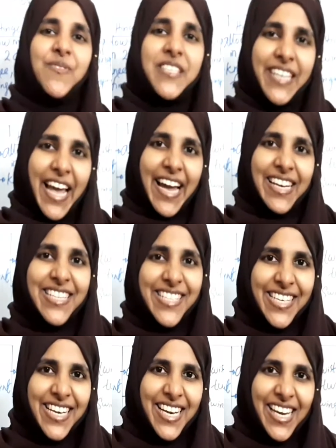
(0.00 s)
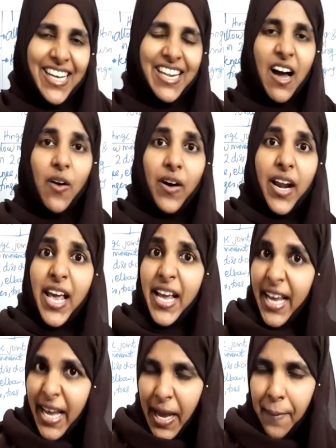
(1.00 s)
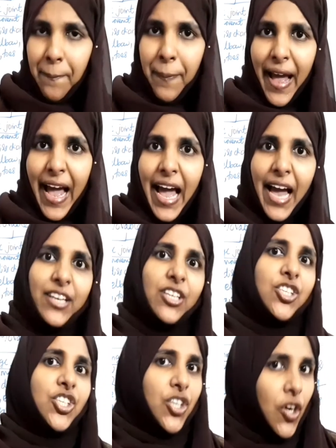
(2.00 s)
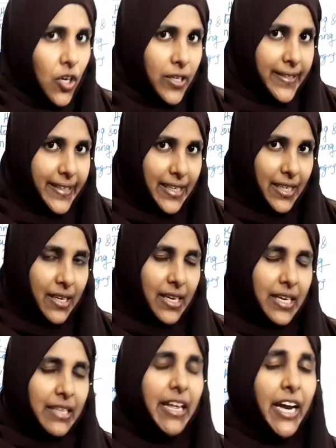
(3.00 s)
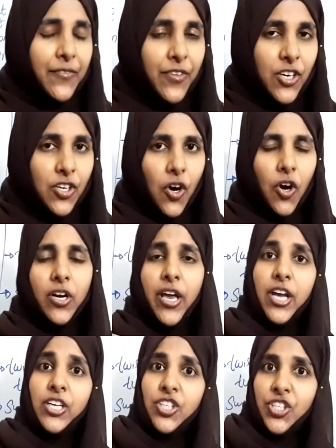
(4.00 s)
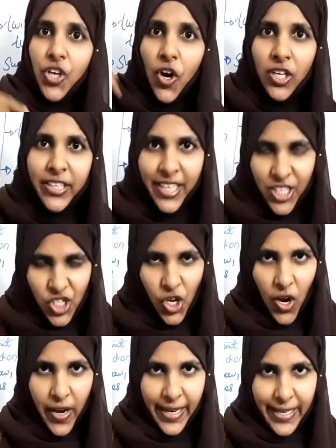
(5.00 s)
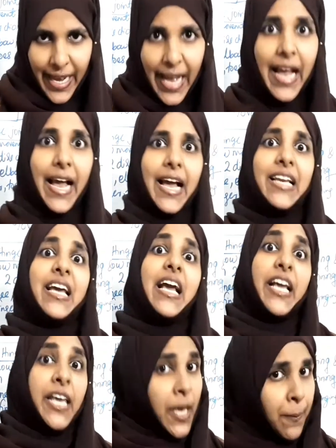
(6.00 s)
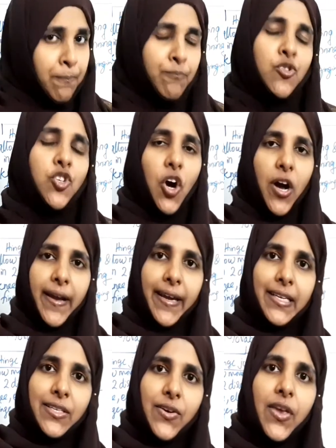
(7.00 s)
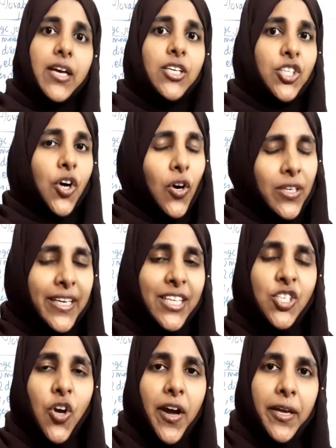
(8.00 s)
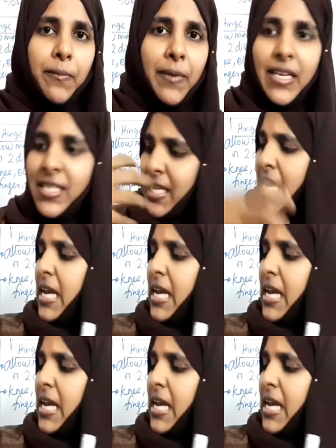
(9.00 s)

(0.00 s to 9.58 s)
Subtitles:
which can see in our hip and shoulder. That we call shoulder joint and hip joint. Shoulder joint means